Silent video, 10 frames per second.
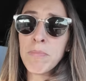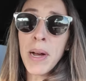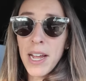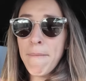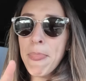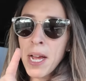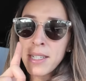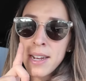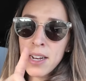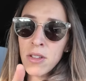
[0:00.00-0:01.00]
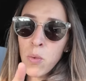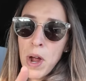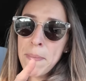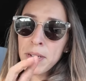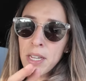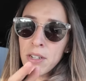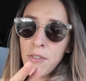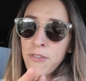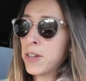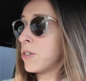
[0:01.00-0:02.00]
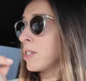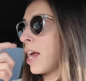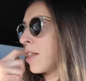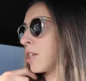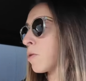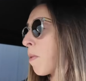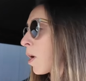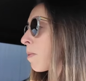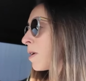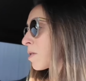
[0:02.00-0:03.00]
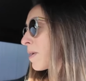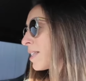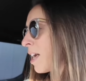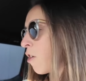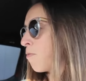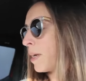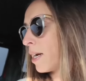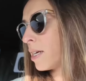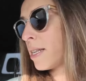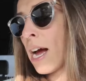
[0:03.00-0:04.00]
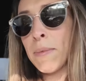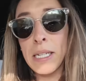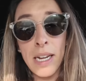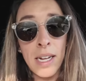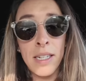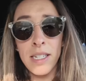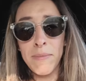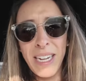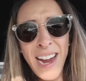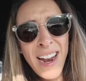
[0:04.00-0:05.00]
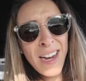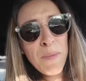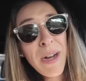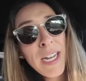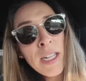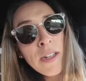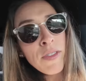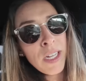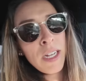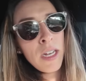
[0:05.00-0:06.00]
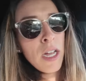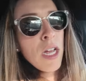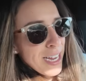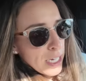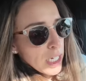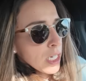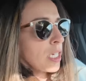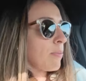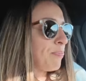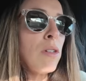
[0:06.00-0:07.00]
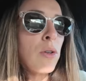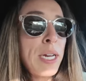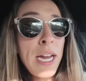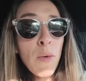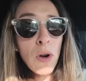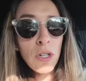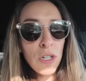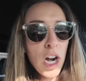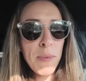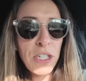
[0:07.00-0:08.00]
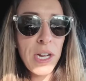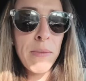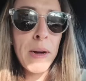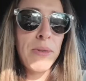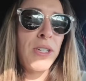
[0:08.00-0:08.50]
But I said I do the wipers, the engine filters, and the spark plugs myself because Abby's cousin is a mechanic, but he lives in Texas, so he can't work on the car. But she hit him up.